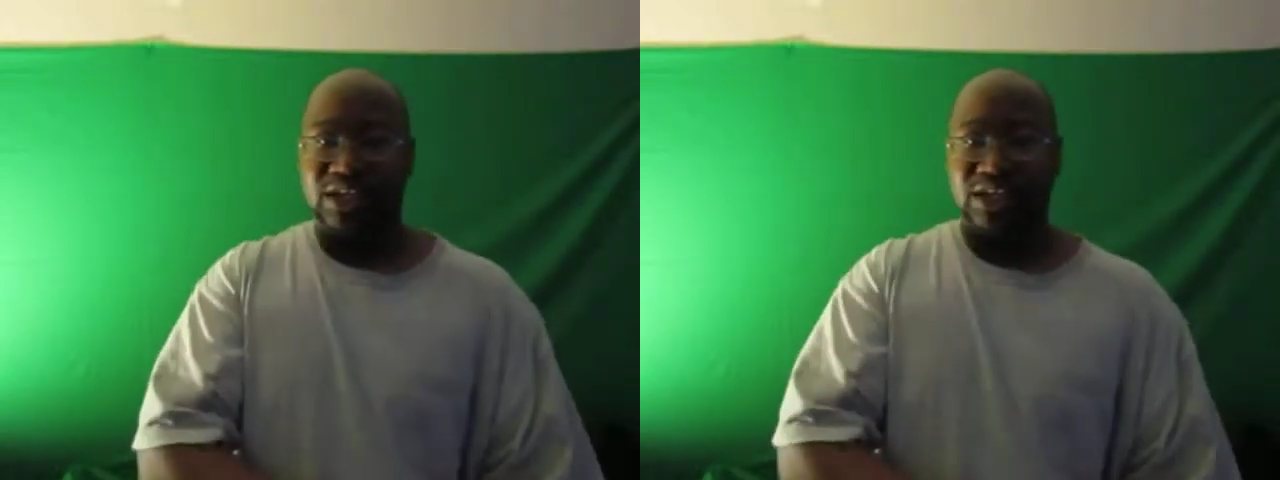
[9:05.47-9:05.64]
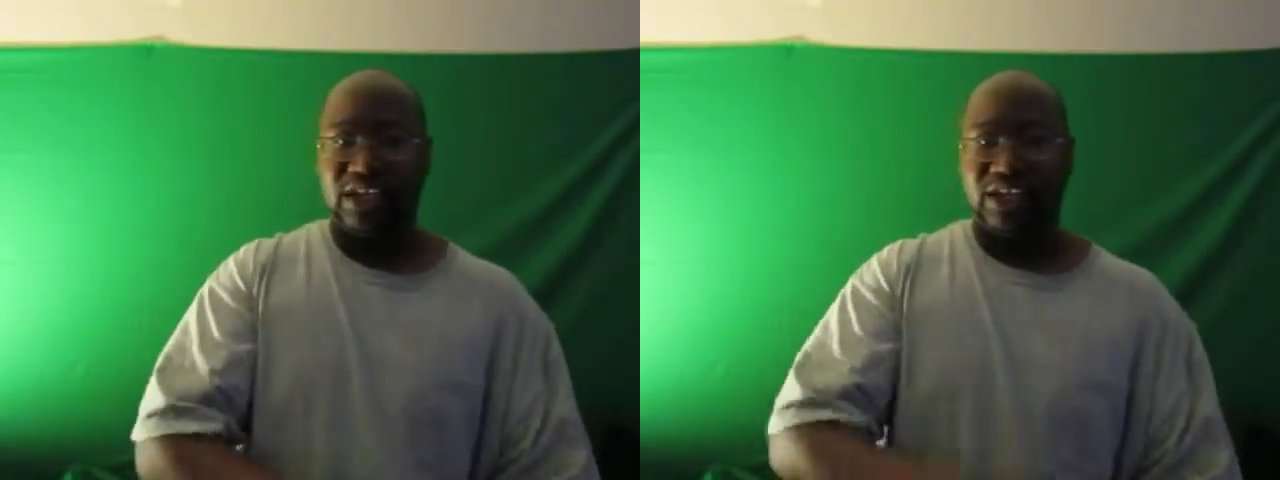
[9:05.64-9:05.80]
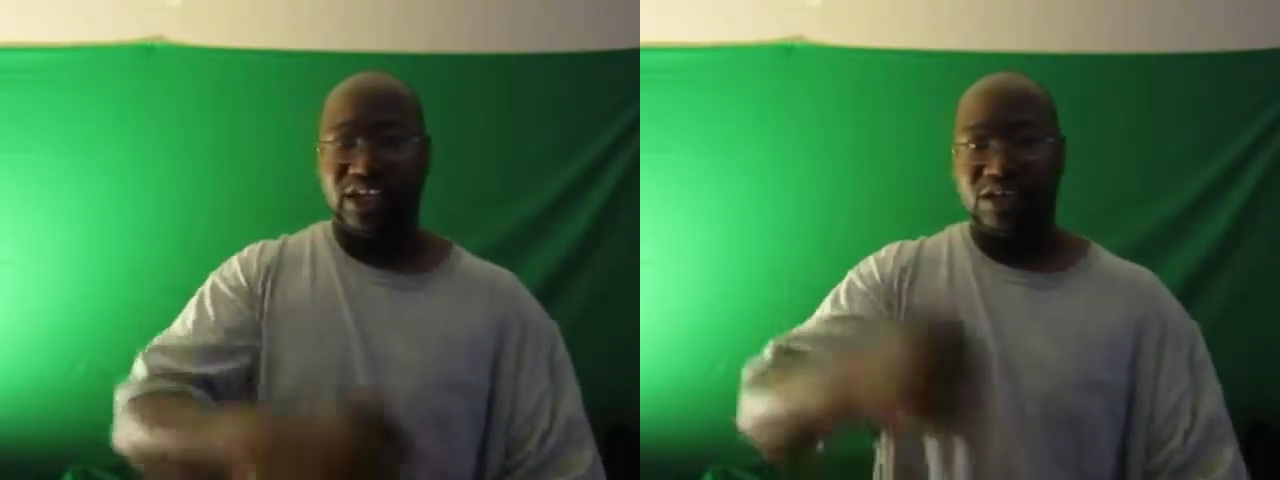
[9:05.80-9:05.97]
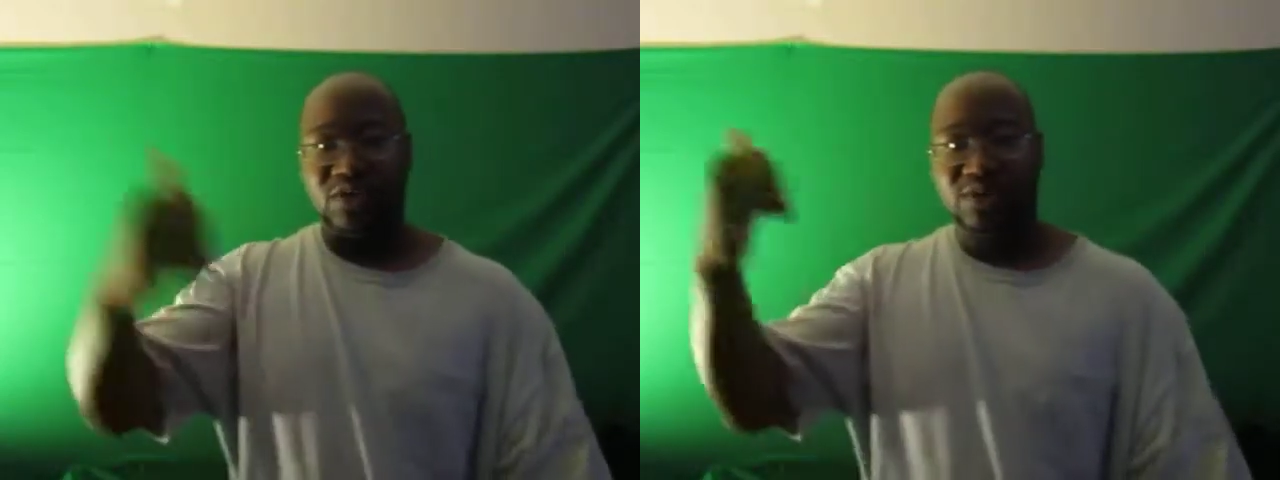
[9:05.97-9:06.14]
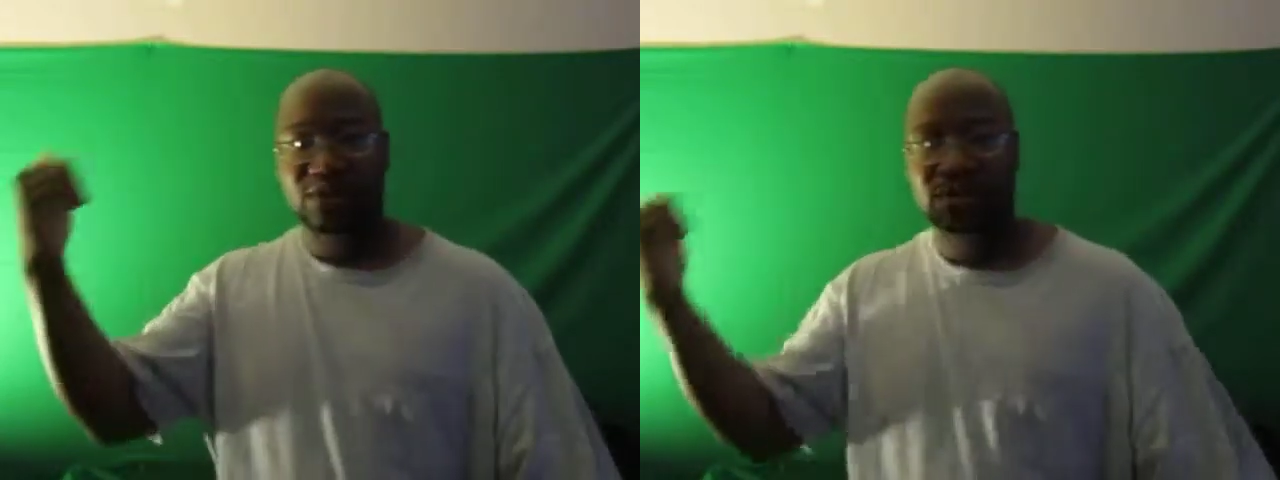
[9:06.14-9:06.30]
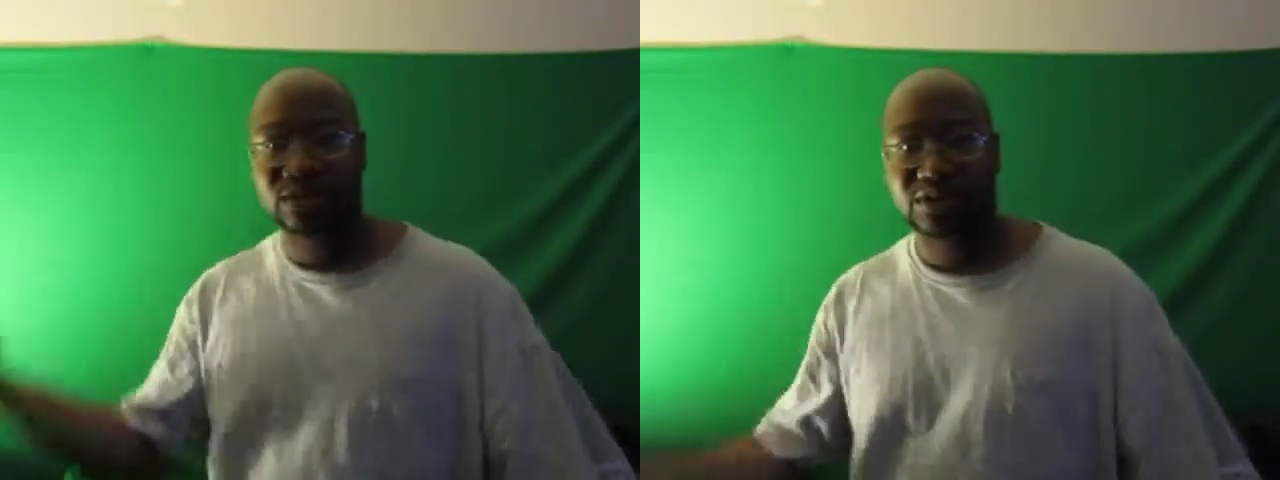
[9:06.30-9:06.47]
They can go
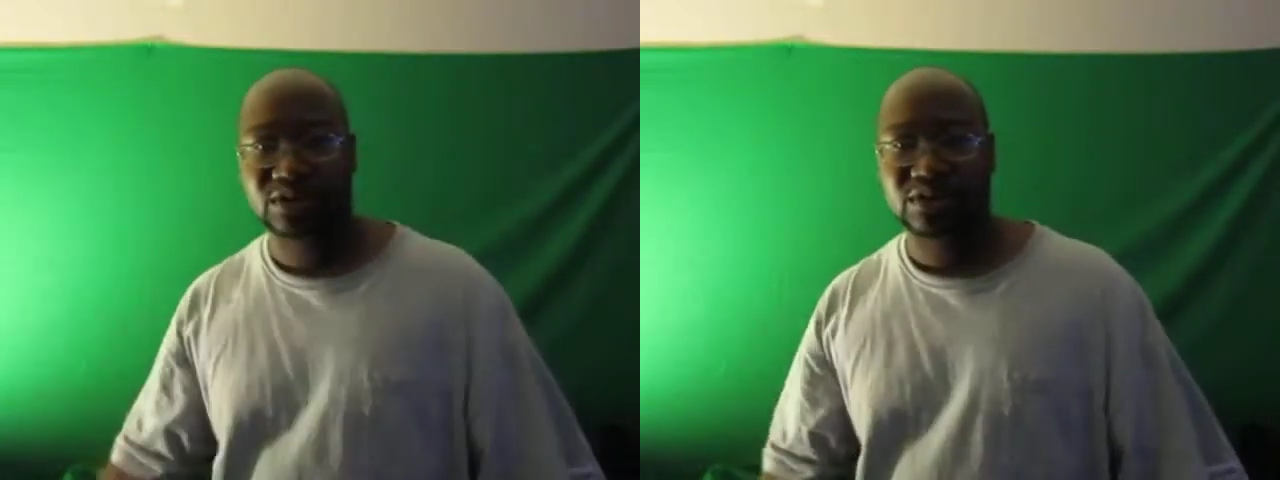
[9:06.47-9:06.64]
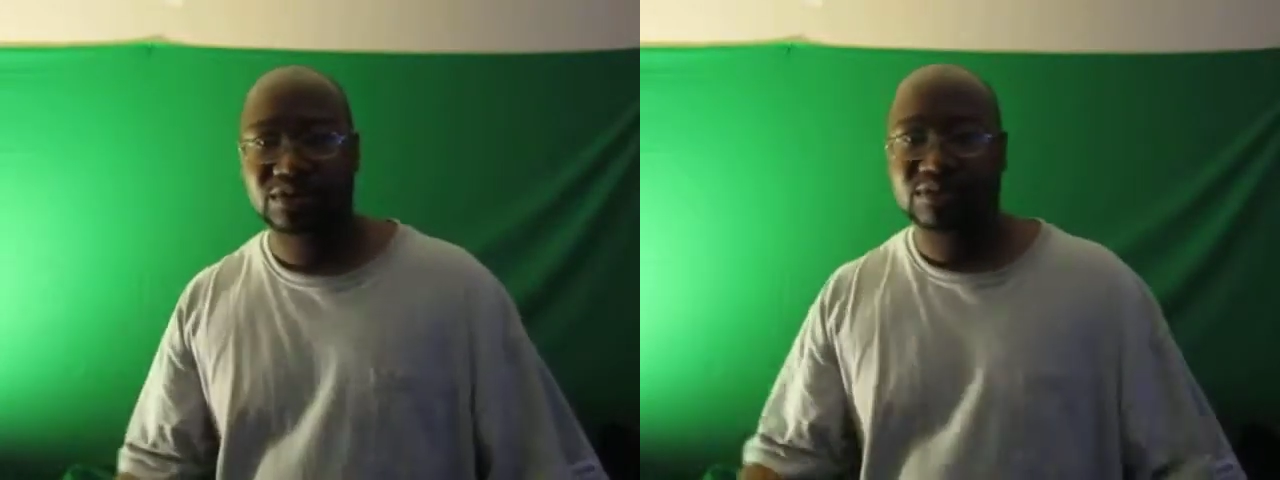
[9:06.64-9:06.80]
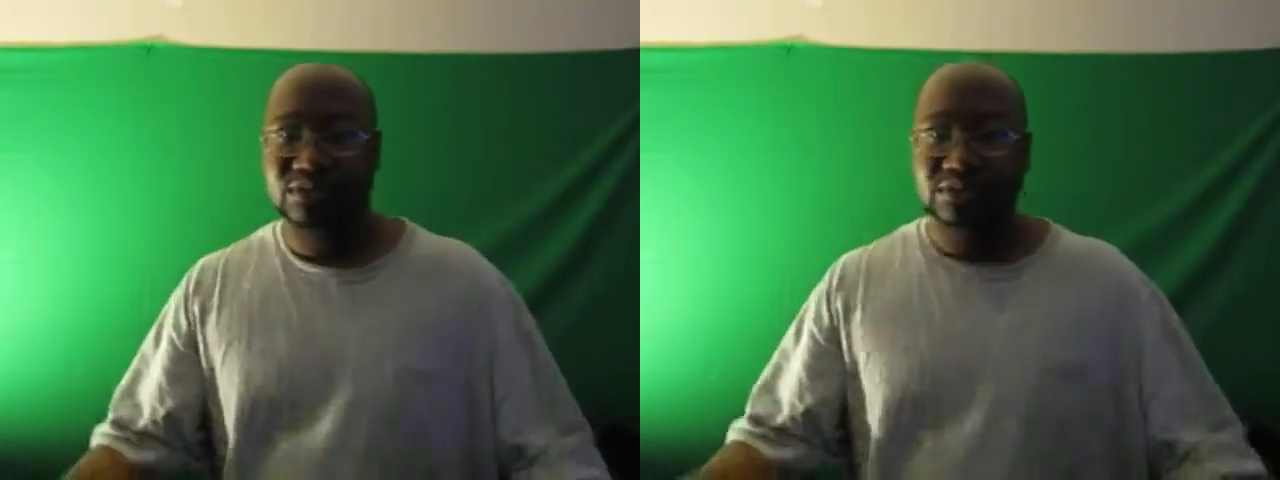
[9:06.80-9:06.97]
and you know